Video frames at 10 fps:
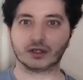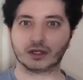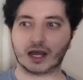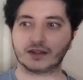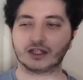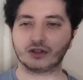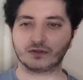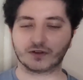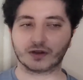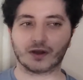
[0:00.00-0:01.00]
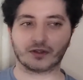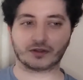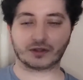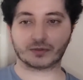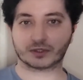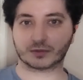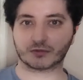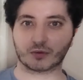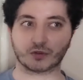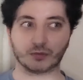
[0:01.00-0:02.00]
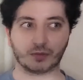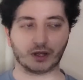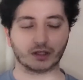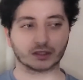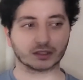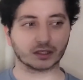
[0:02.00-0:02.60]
And then you could figure out that there was something wrong with the blood.